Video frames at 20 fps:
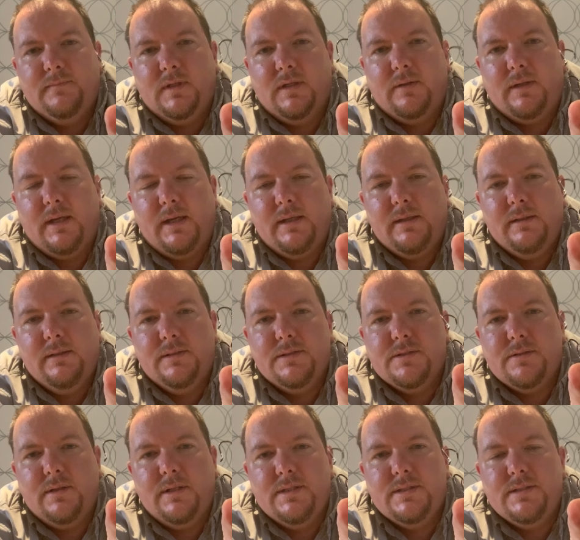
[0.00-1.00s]
Okay,
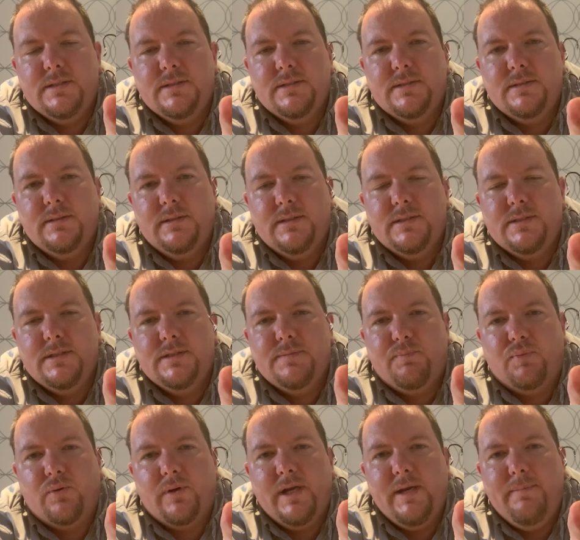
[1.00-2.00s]
so this is
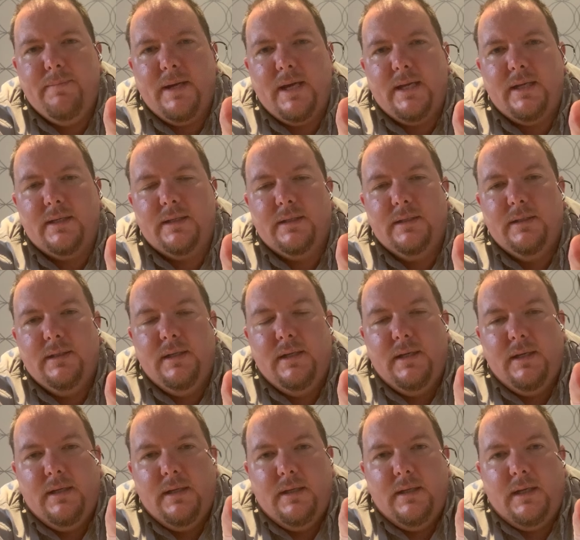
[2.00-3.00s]
pre-bend,
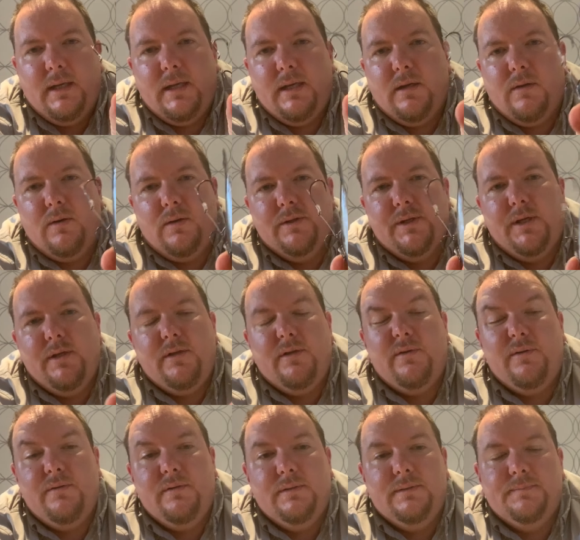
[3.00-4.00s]
and now all you
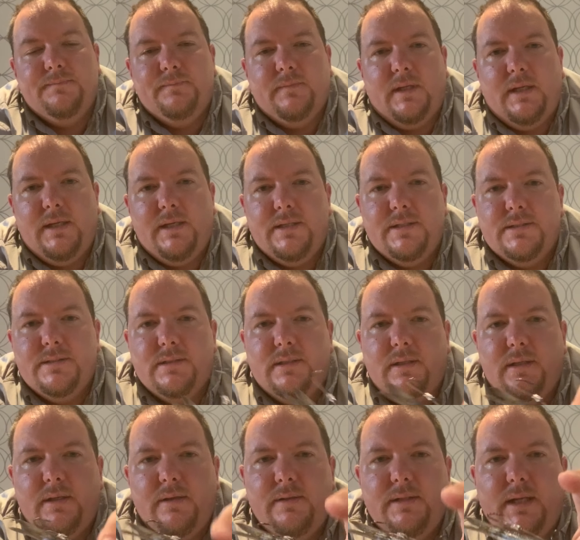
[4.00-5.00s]
do is
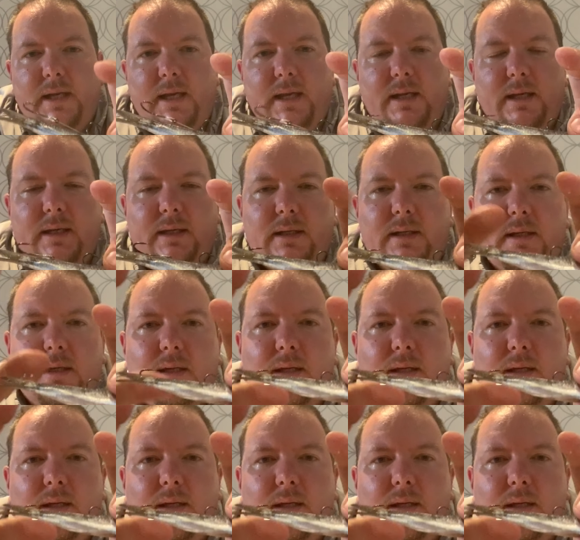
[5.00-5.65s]
you take